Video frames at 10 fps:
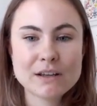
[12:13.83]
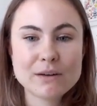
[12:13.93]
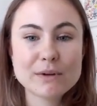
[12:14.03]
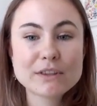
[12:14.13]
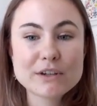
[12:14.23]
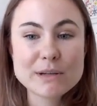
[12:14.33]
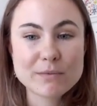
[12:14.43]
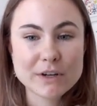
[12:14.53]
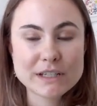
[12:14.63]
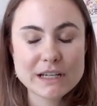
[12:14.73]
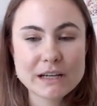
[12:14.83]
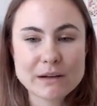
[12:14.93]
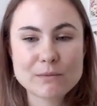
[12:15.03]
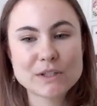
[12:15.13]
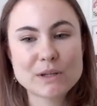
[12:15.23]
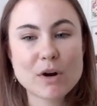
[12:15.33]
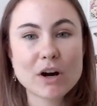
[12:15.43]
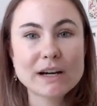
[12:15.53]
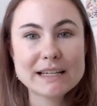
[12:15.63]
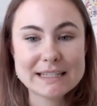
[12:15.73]
With 3D printing, once a
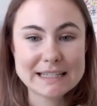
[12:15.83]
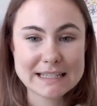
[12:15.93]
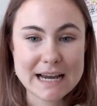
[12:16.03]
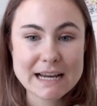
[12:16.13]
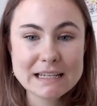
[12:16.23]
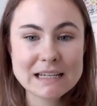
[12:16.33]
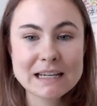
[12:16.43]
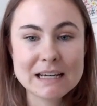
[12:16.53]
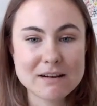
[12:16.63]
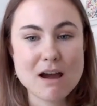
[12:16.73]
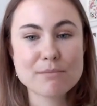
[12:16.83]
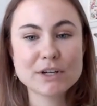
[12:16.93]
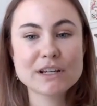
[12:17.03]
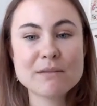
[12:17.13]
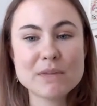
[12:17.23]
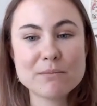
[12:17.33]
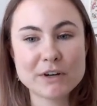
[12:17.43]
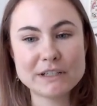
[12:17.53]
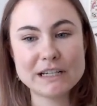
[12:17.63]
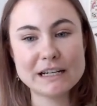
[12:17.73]
part is designed, an object can be
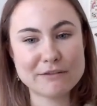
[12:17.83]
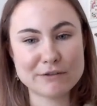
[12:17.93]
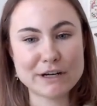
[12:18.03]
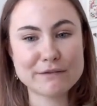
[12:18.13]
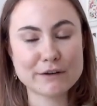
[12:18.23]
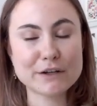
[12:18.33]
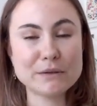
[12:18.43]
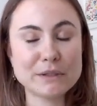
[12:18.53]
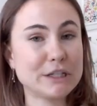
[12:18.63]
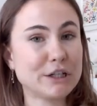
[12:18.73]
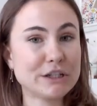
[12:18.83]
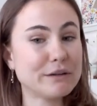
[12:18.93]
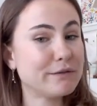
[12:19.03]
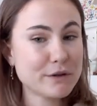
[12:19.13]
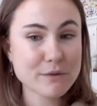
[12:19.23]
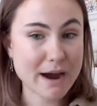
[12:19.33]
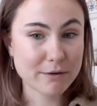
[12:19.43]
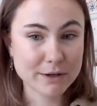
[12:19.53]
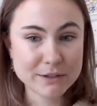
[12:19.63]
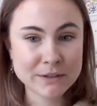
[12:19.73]
printed and ready for use in just a few
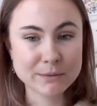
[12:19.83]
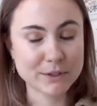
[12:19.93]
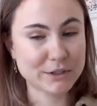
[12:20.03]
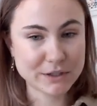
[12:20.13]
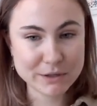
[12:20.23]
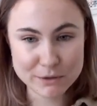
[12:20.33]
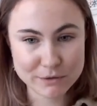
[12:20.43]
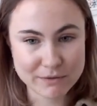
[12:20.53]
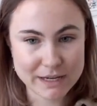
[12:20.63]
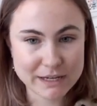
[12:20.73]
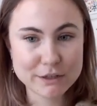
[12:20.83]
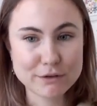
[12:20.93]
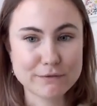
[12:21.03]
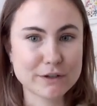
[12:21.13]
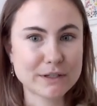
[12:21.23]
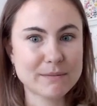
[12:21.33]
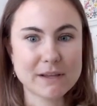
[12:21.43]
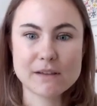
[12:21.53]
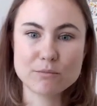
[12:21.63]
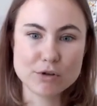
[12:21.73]
hours, which is a huge advantage for something
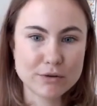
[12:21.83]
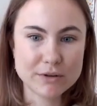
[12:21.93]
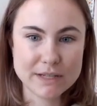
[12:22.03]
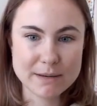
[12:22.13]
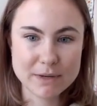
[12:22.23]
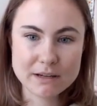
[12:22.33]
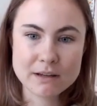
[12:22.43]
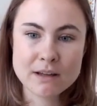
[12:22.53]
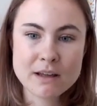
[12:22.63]
like prototyping.